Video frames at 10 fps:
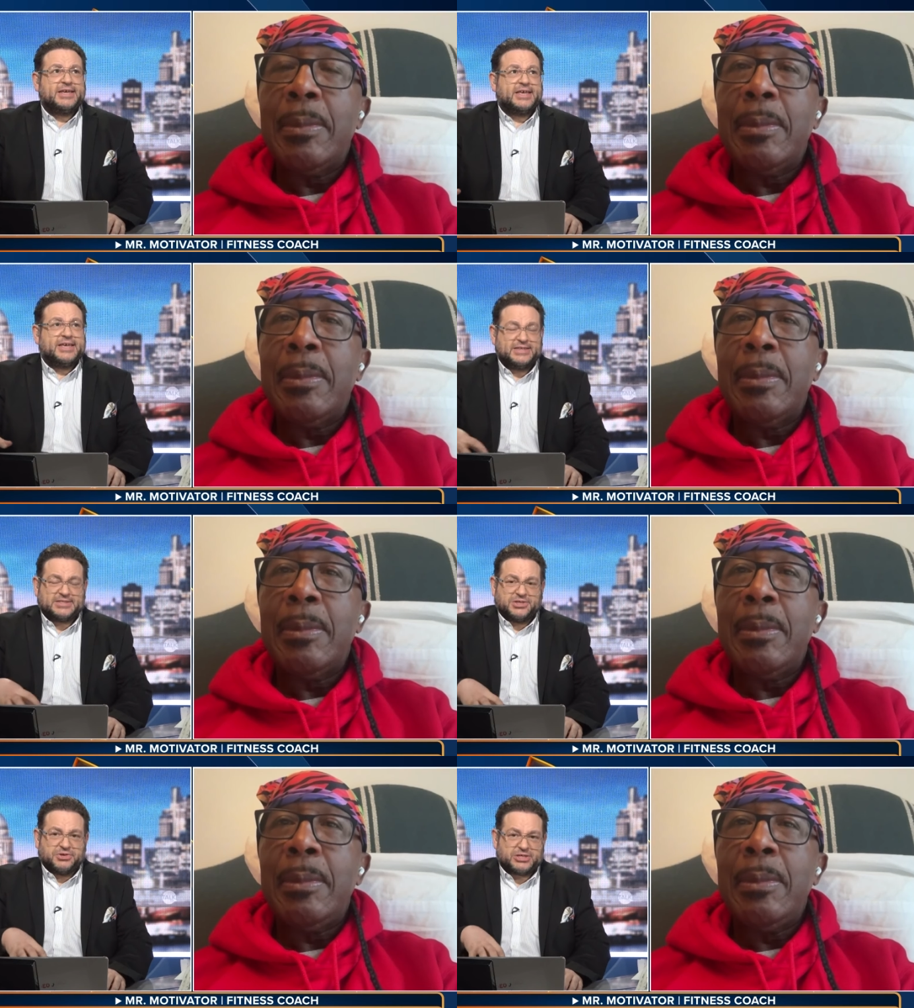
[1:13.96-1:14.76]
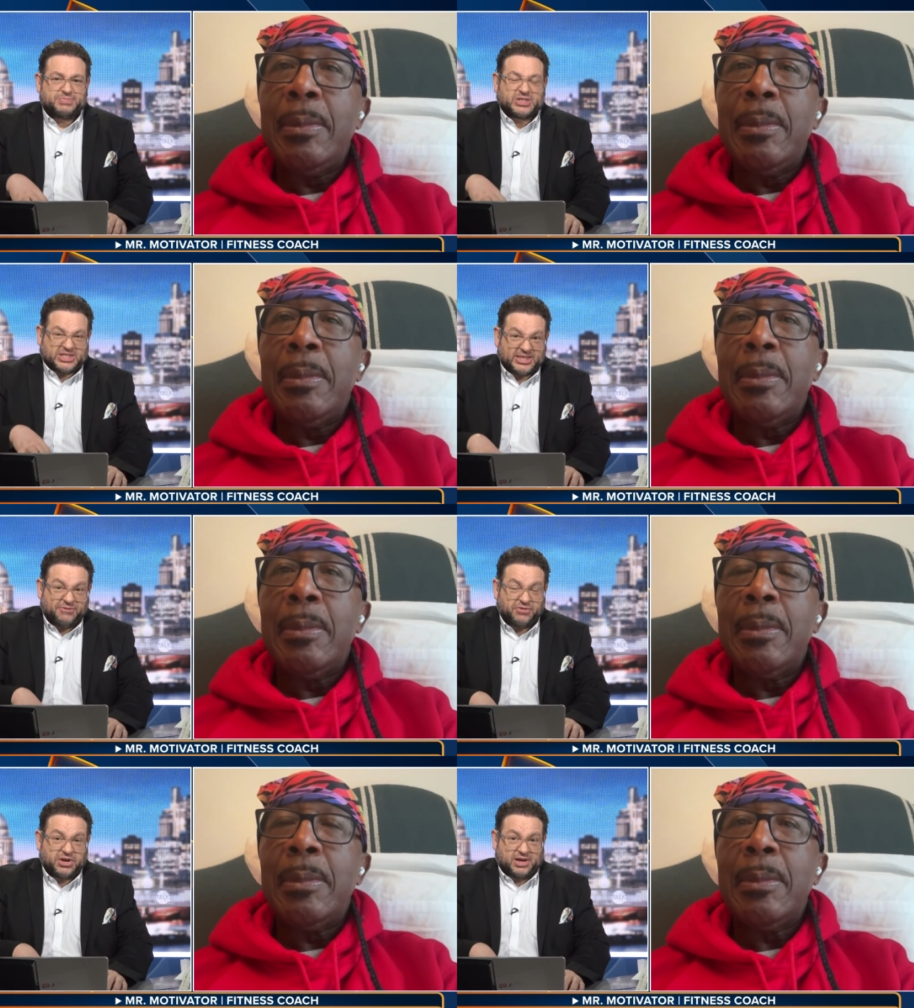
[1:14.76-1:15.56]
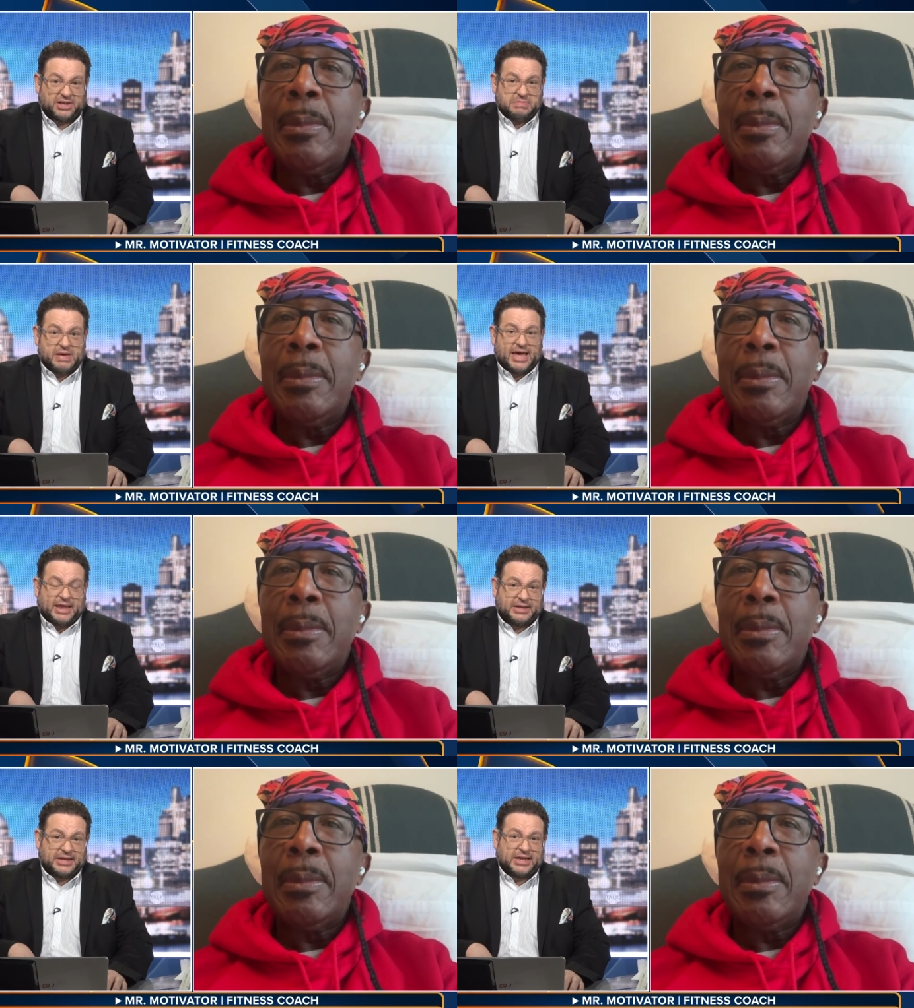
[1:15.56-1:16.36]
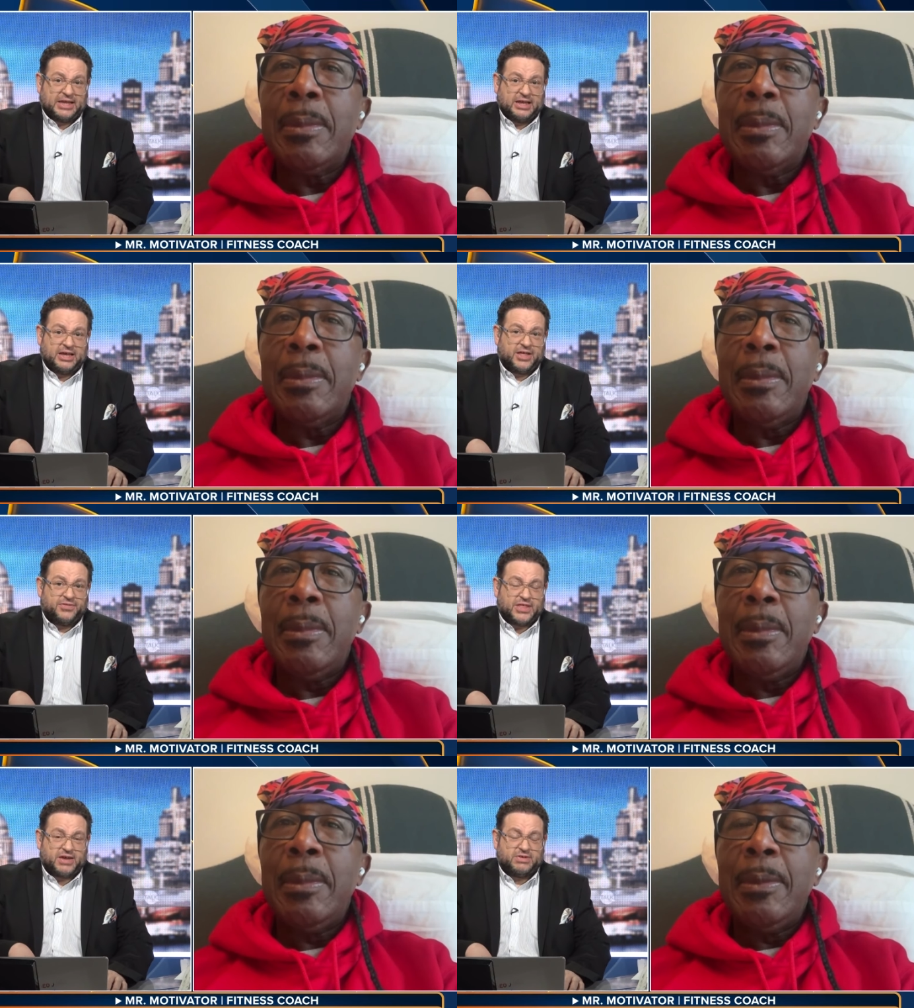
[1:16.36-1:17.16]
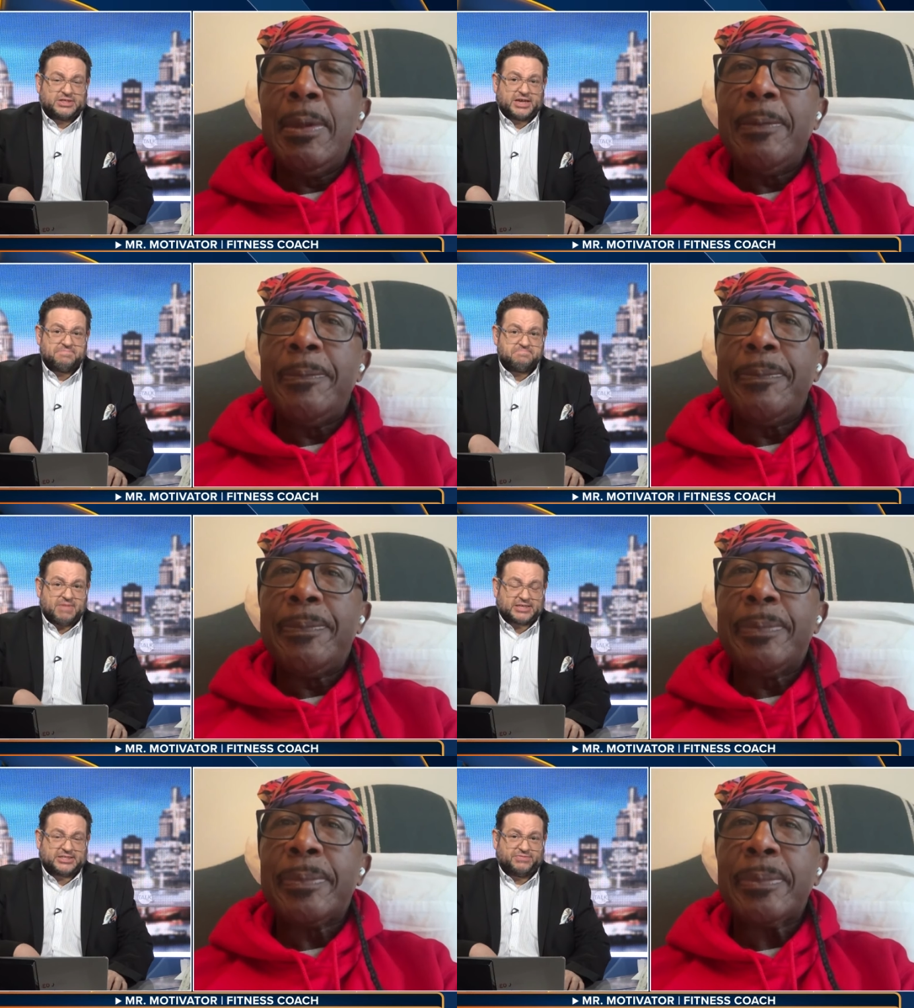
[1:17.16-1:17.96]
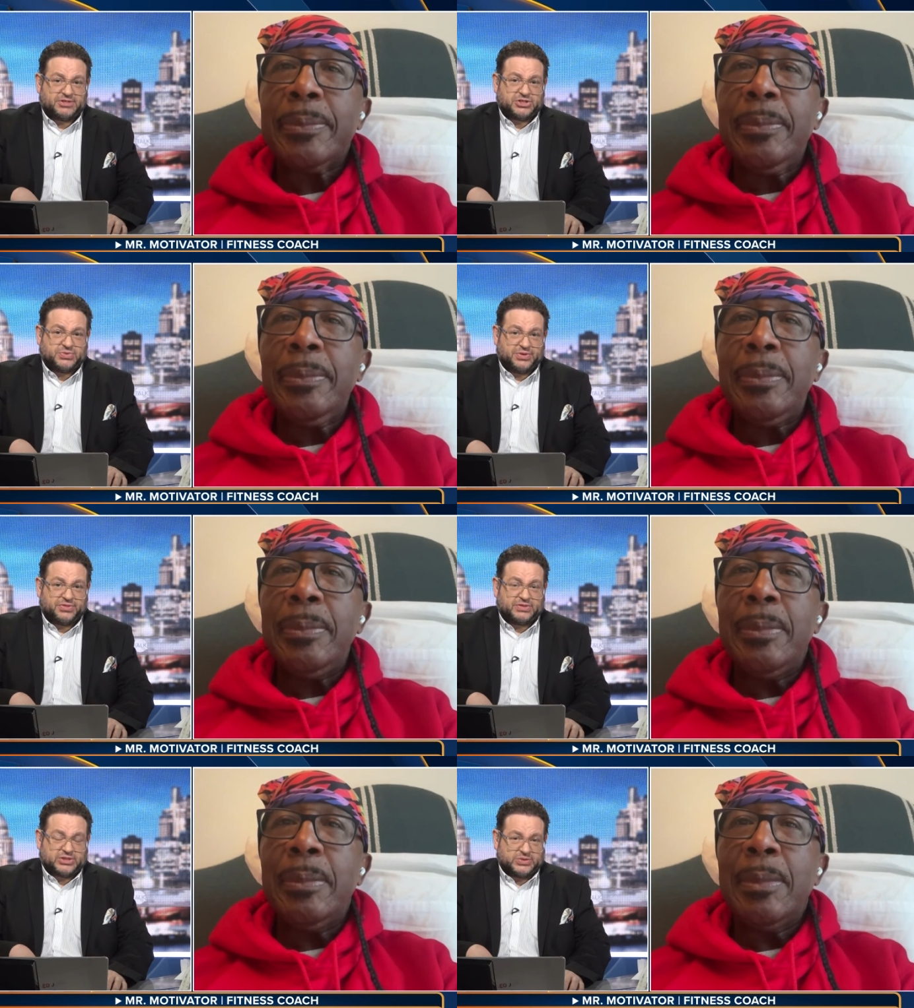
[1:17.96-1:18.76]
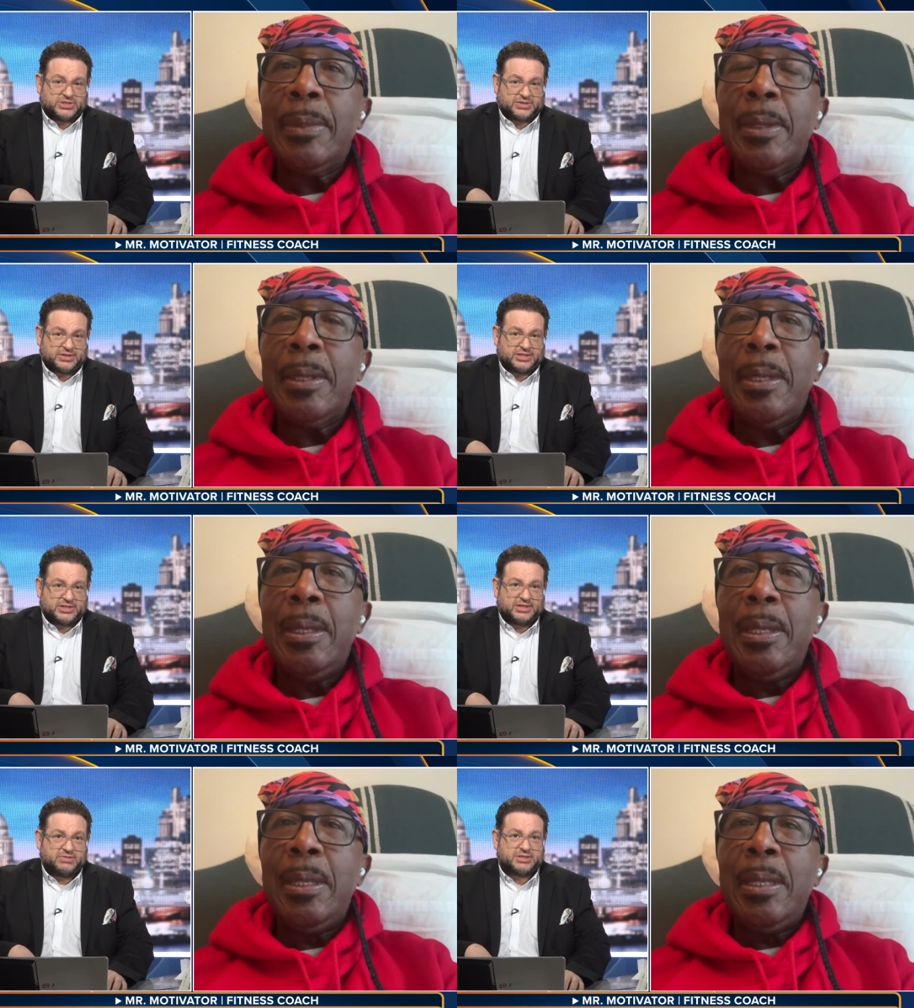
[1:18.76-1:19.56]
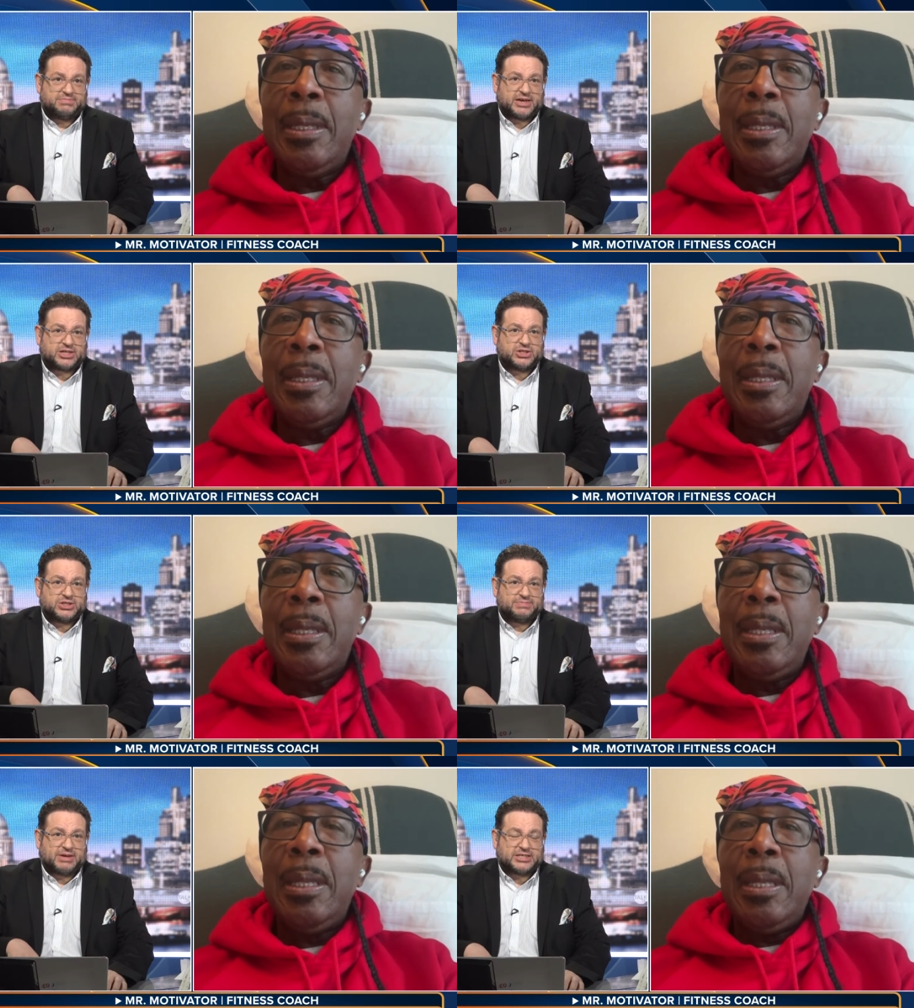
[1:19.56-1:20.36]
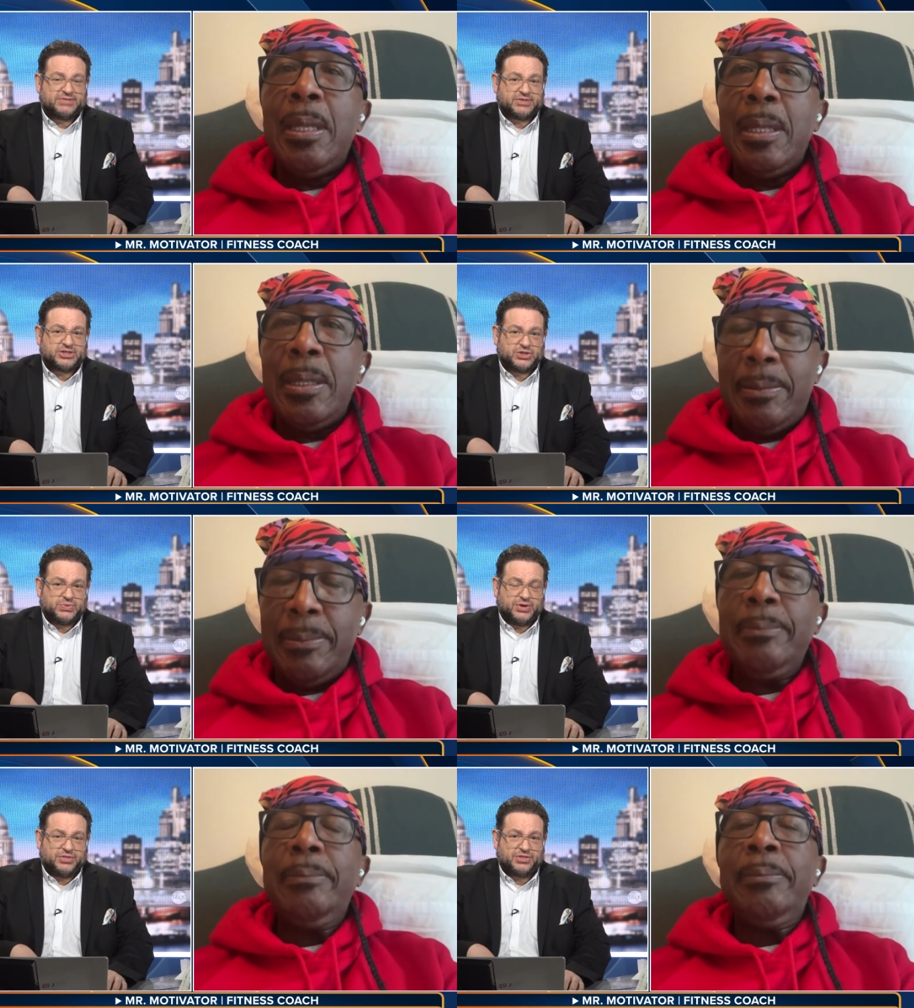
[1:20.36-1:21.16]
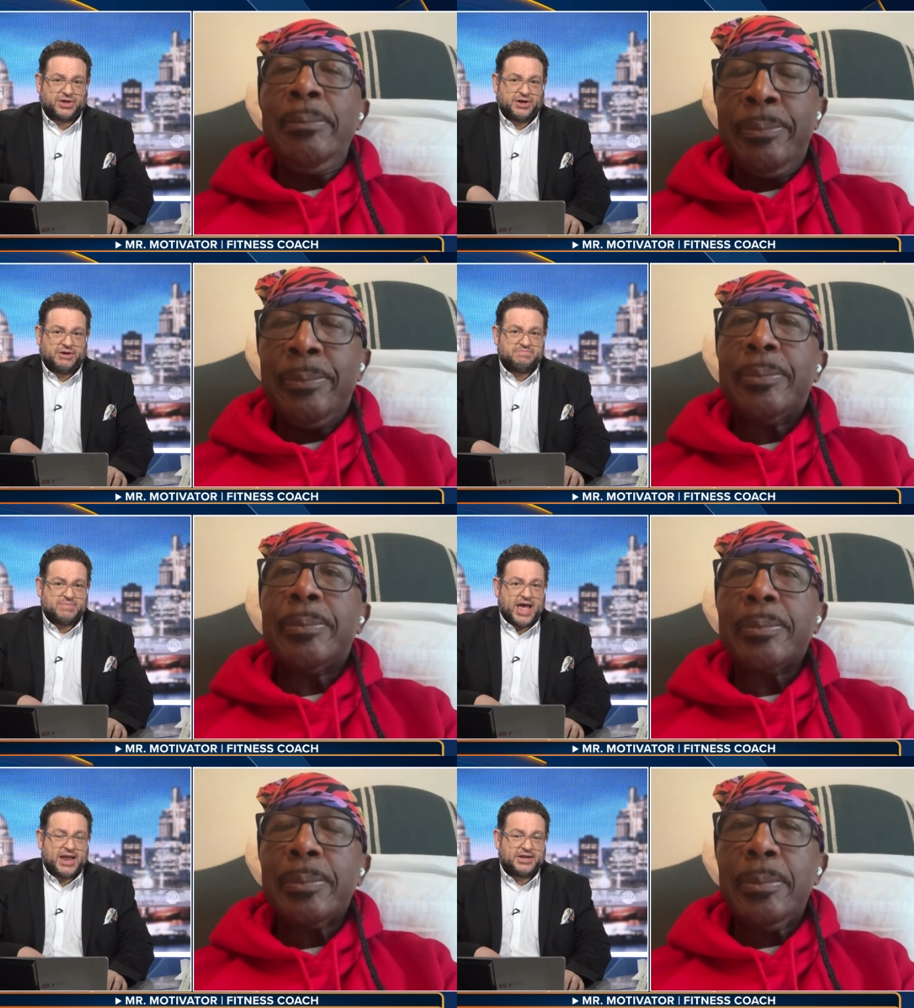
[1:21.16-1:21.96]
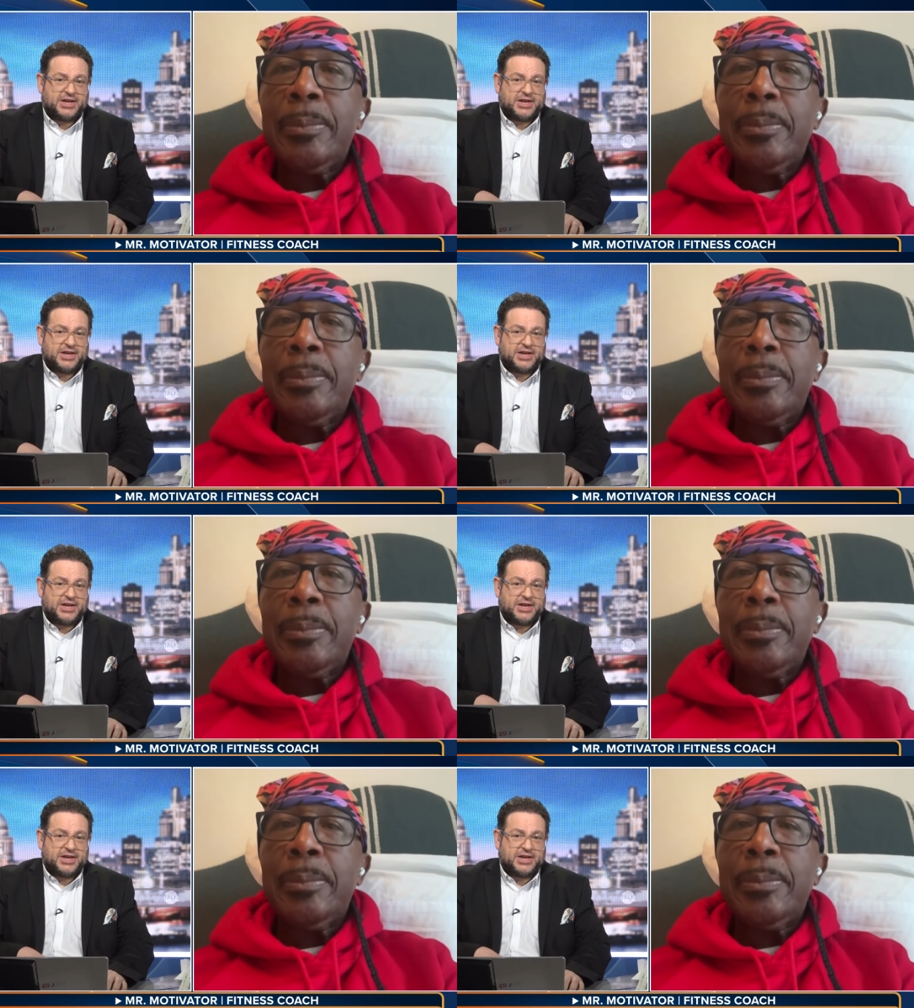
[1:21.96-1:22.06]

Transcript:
Speaker 1: is that specifically men, there is a massive issue with suicide and there is a mass- massive issue with men.